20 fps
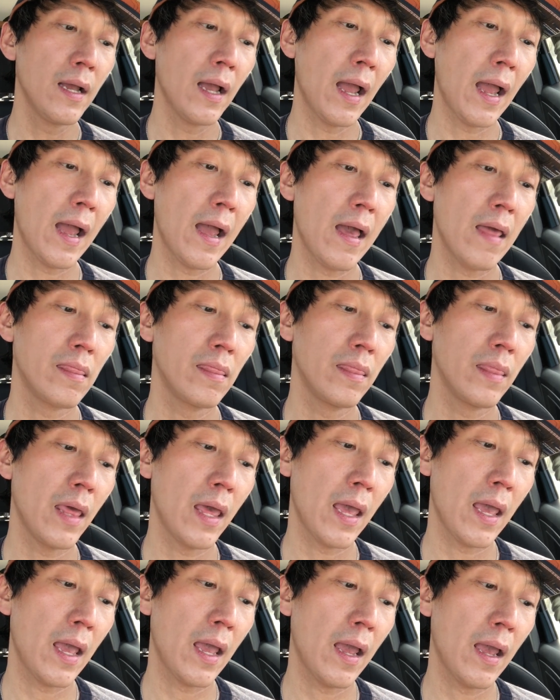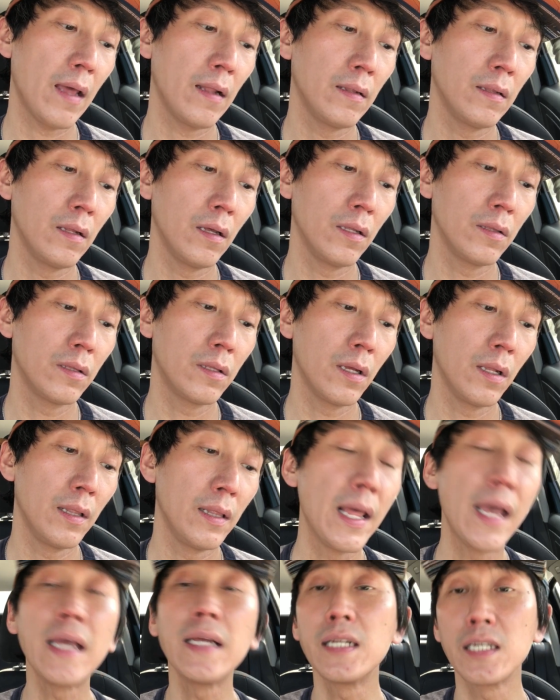And then the
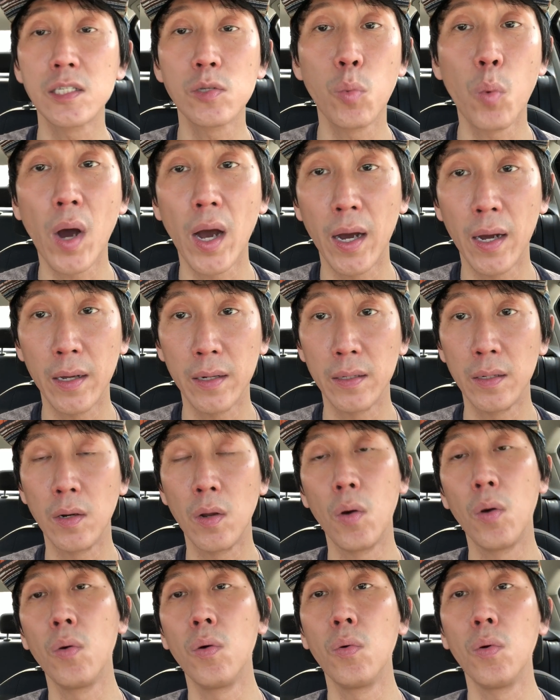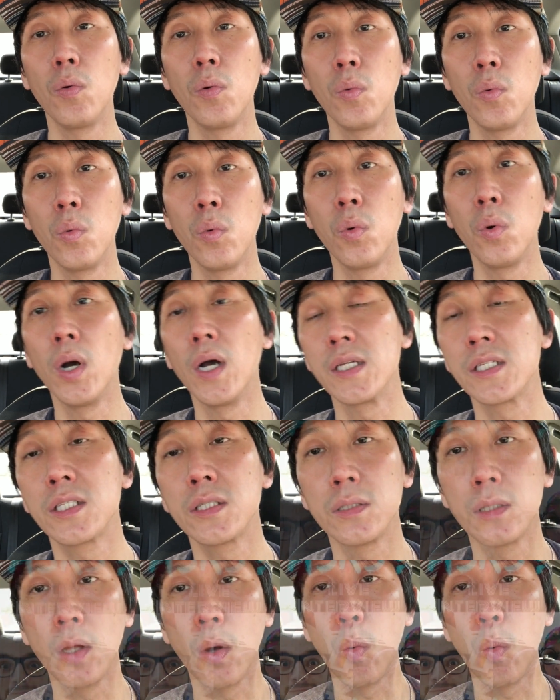latest one was the